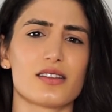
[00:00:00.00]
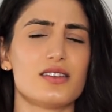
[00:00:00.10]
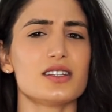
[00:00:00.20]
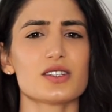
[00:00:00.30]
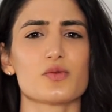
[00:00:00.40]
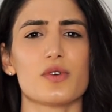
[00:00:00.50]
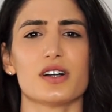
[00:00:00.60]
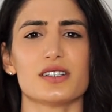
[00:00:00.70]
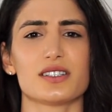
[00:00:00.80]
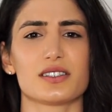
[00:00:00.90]
this
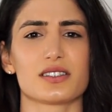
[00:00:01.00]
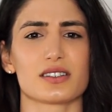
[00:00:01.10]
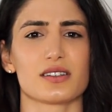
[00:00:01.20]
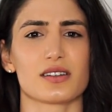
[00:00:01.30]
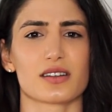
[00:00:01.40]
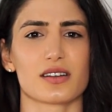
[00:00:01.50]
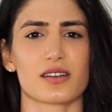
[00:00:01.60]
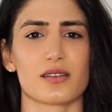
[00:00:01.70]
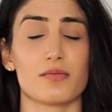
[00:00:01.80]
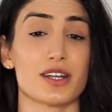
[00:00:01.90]
was
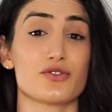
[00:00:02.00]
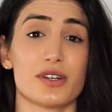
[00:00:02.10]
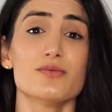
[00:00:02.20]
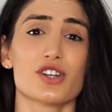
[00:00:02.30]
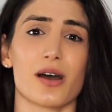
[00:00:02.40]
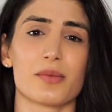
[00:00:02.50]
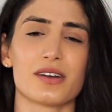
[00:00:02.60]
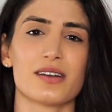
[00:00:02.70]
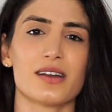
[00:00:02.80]
my dream job.